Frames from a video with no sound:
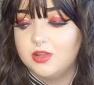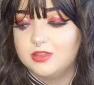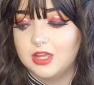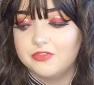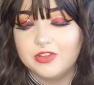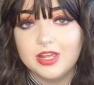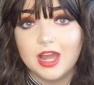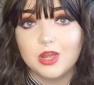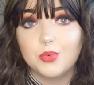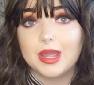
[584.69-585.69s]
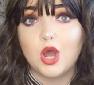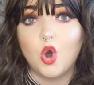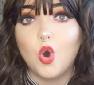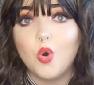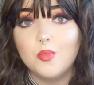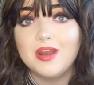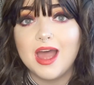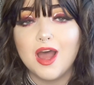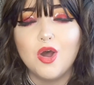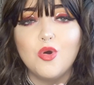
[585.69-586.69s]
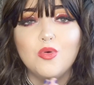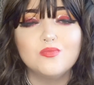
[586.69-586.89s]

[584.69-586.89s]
thankfully I can work at home now